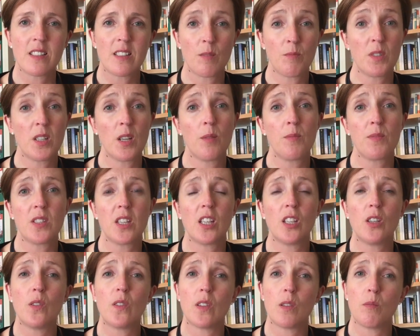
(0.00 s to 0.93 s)
sometimes they
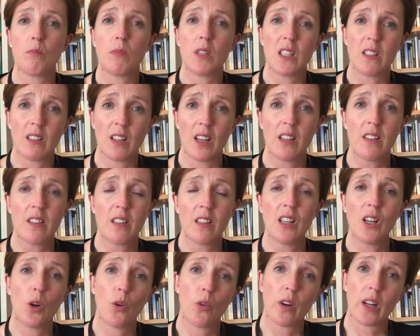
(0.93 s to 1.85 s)
use a mediator
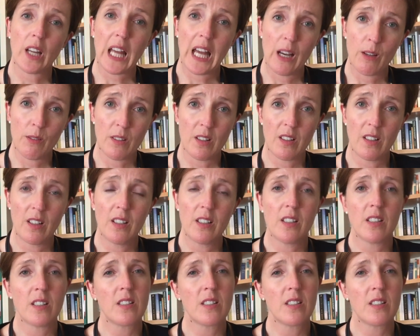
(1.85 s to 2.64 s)
or a counsellor,